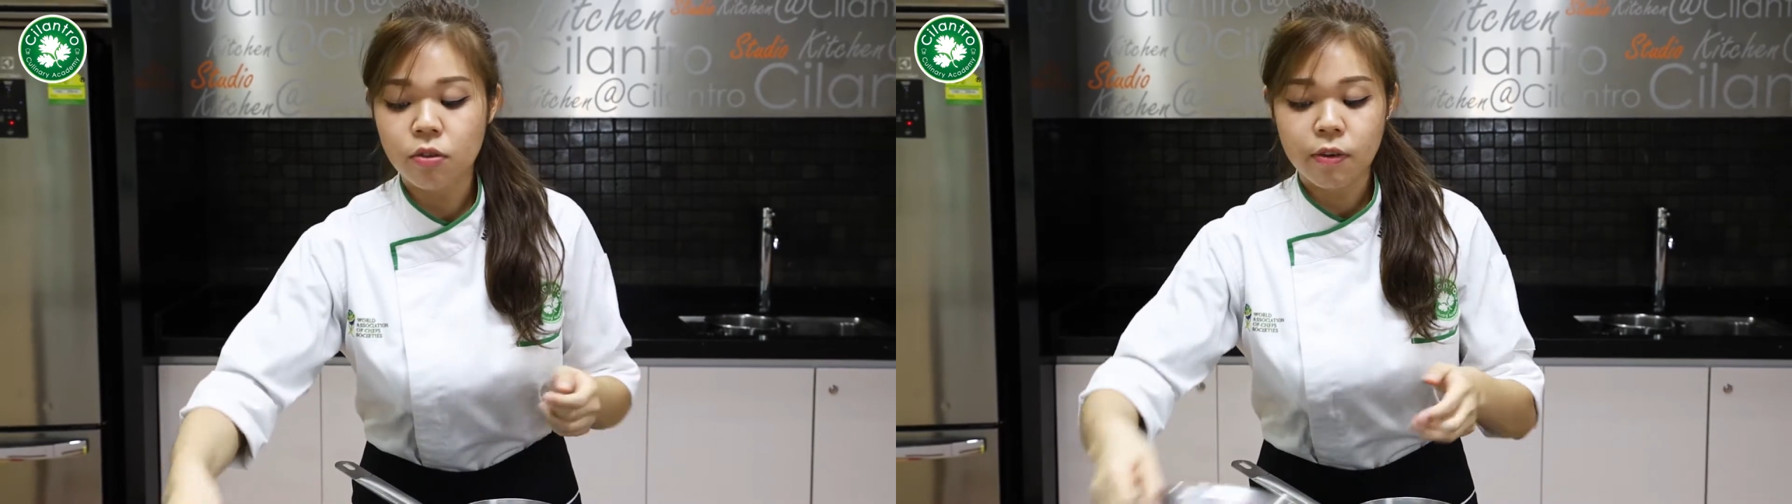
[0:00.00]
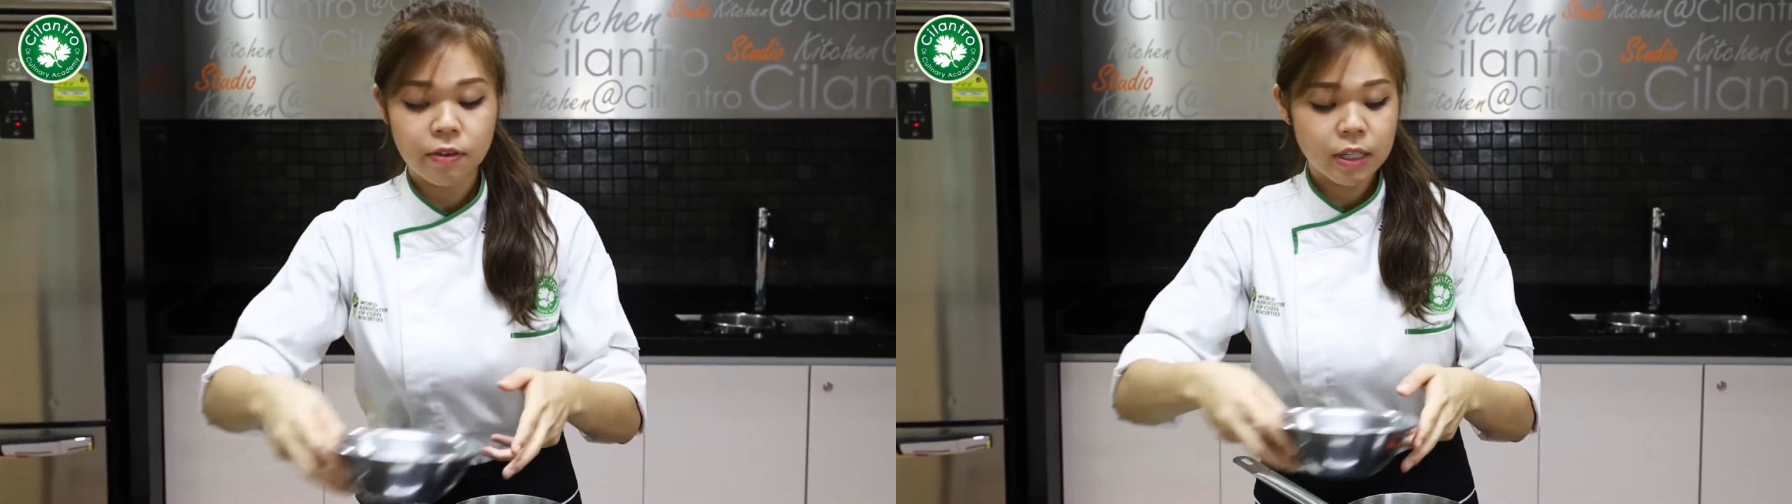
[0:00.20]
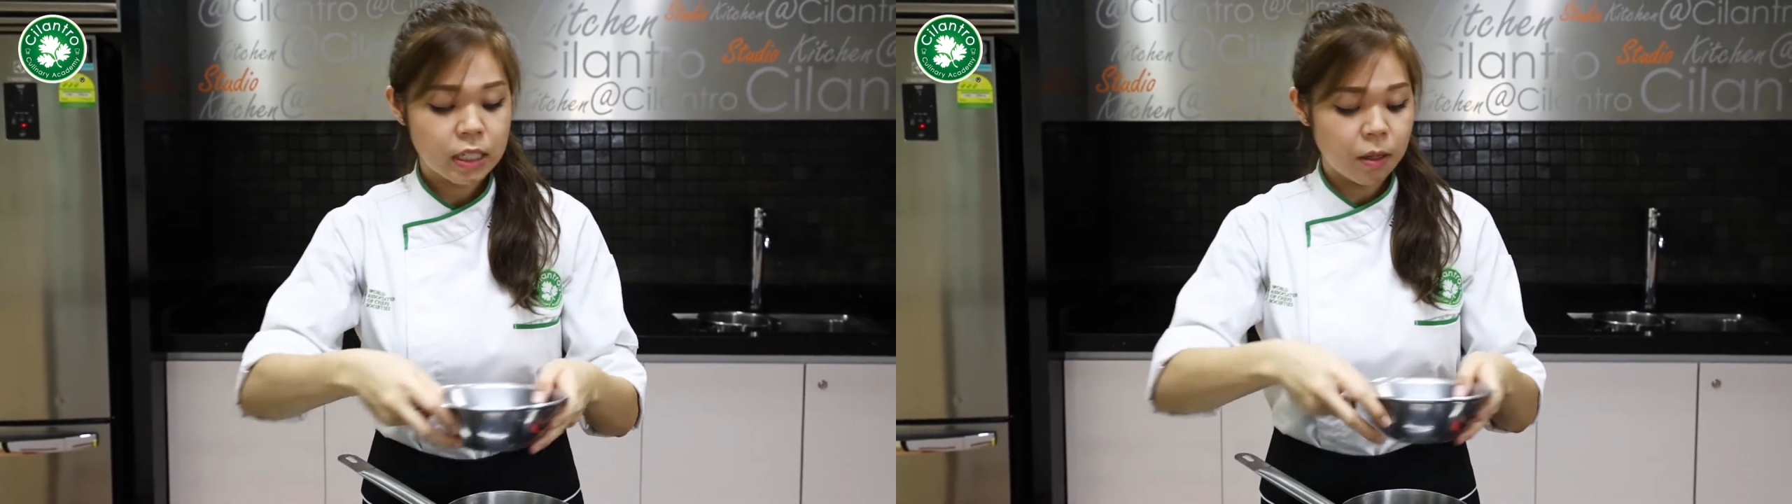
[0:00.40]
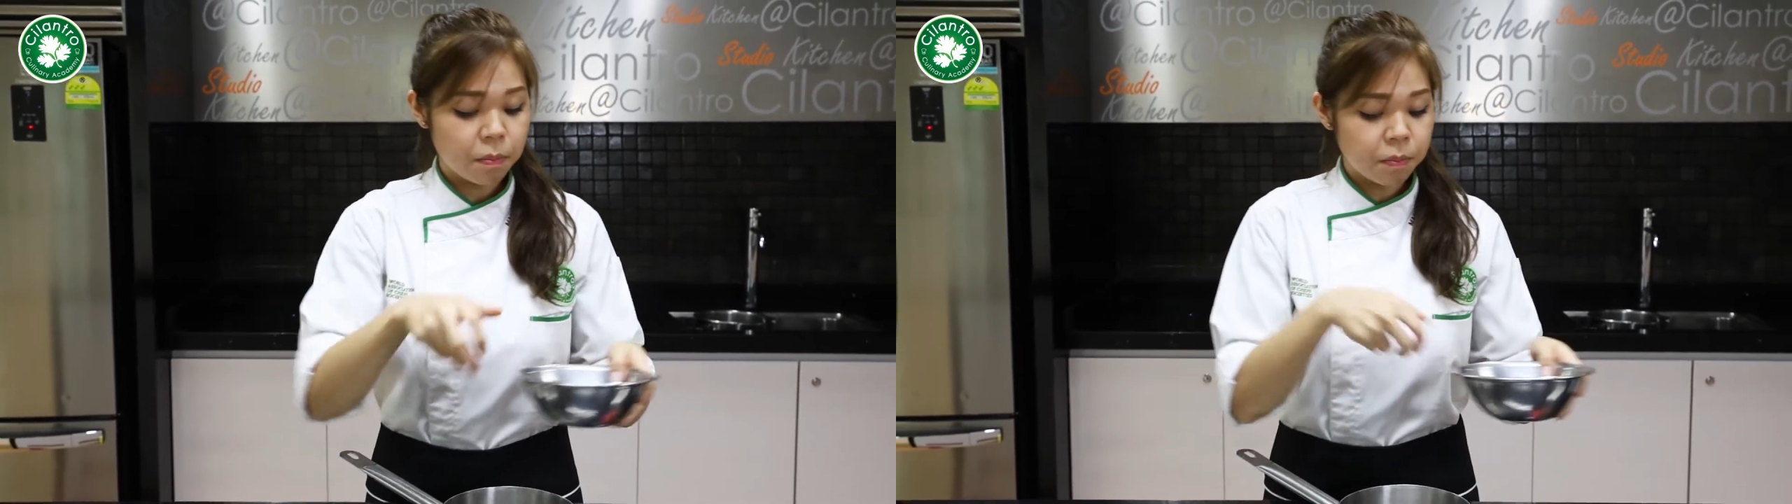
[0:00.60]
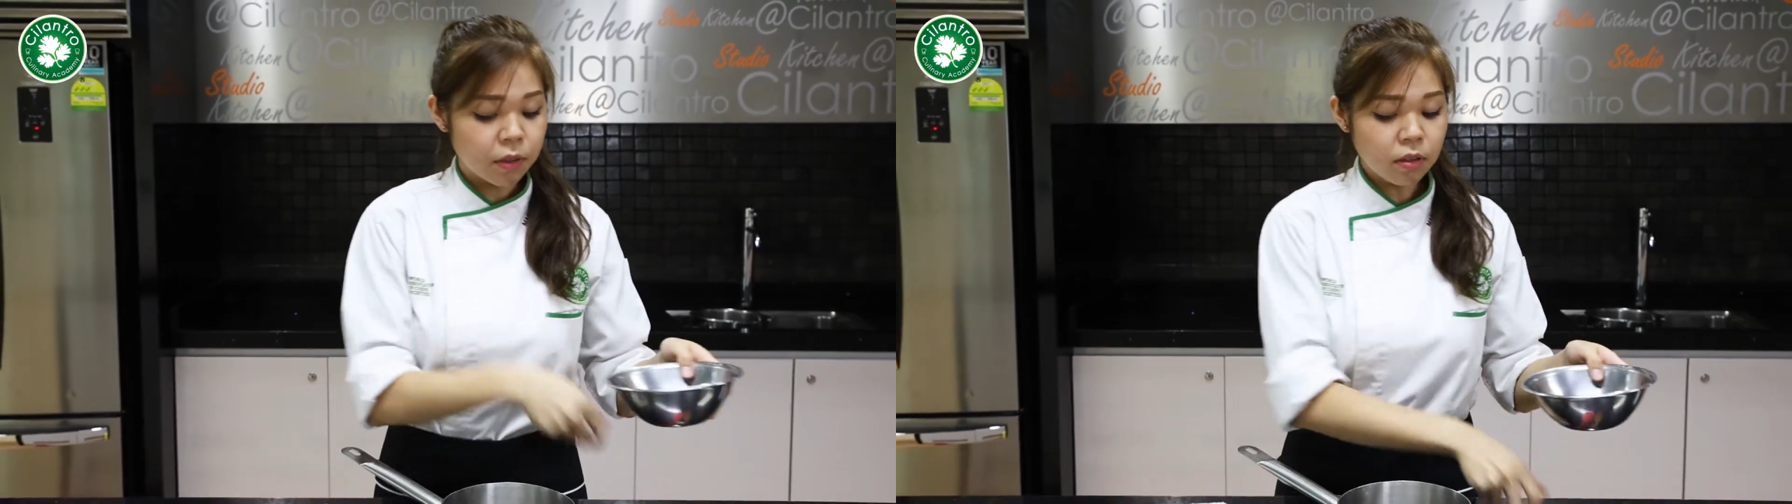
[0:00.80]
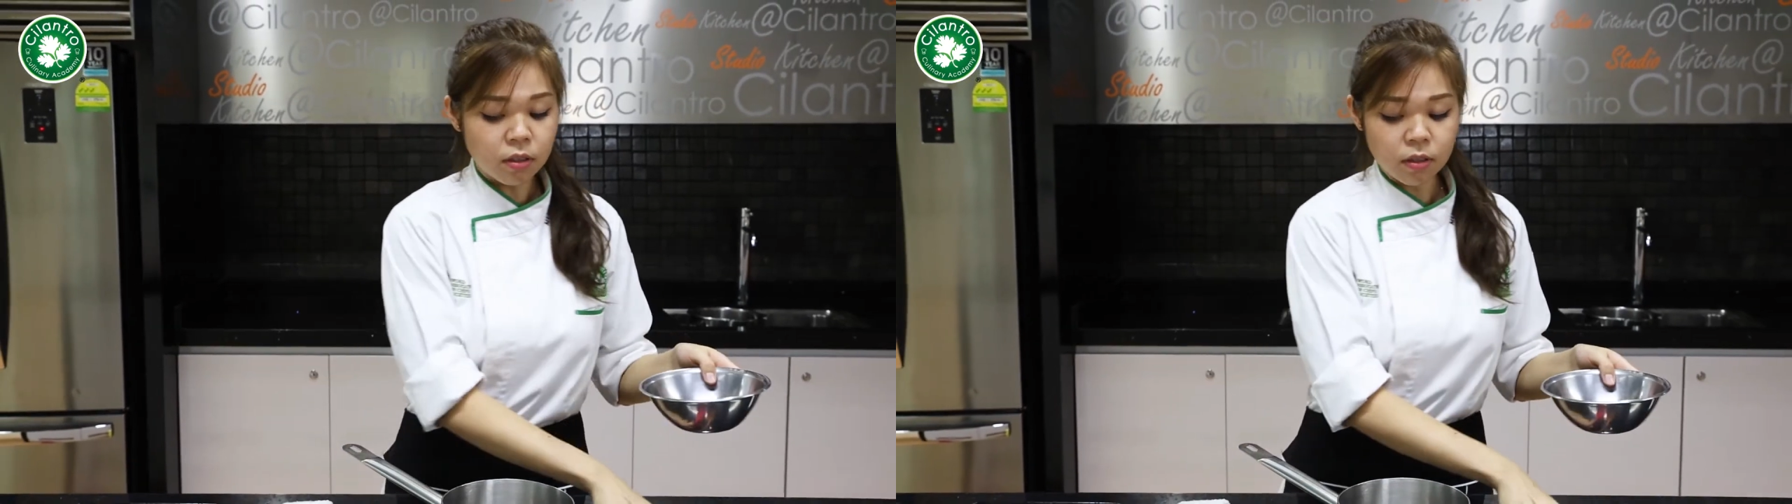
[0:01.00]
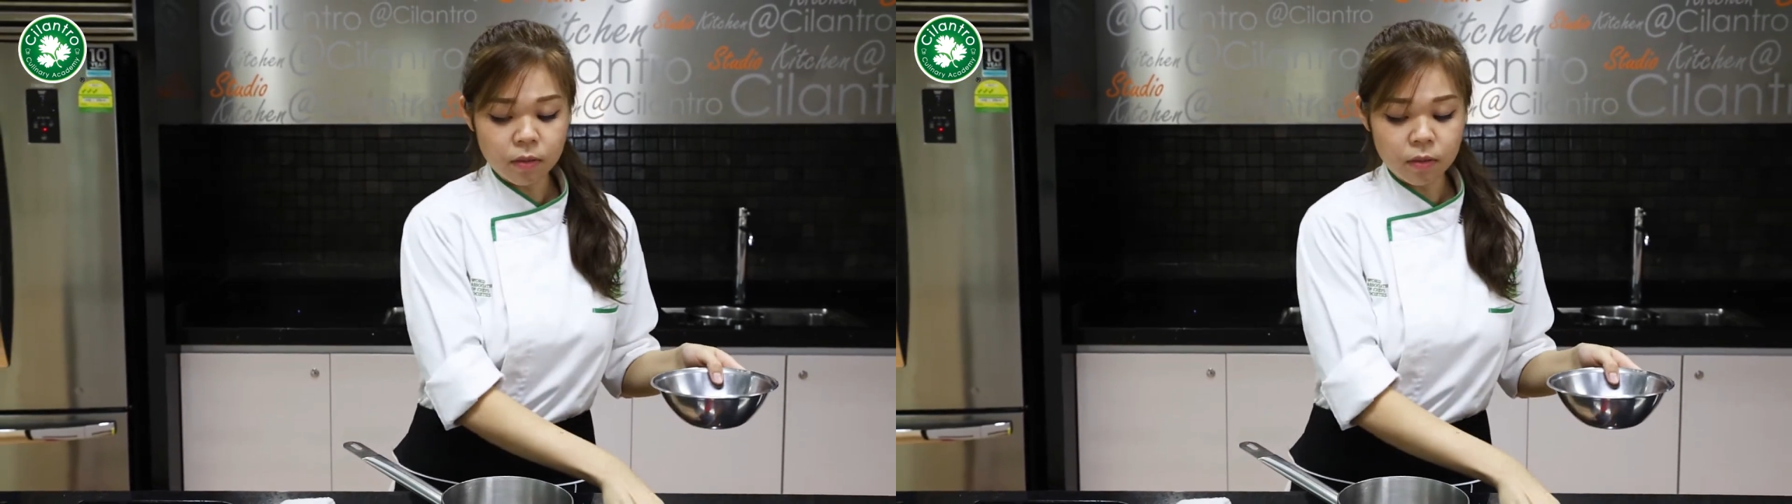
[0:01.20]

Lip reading: very simple.